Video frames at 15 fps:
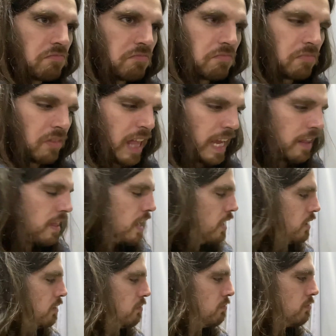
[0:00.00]
like
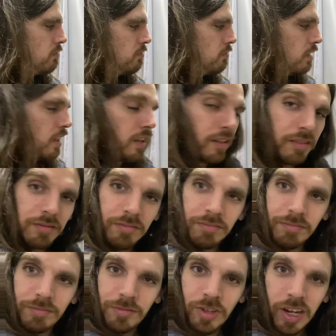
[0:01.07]
that, then
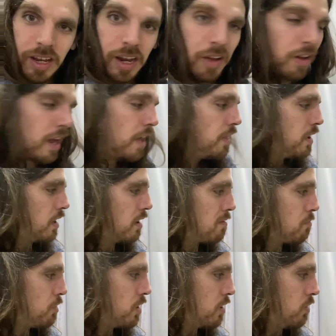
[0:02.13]
check it out. I think it's
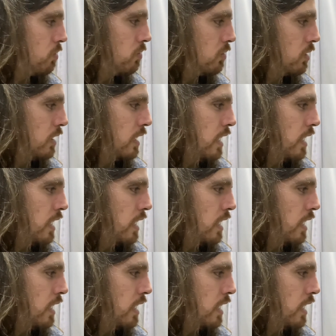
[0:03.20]
pretty cool.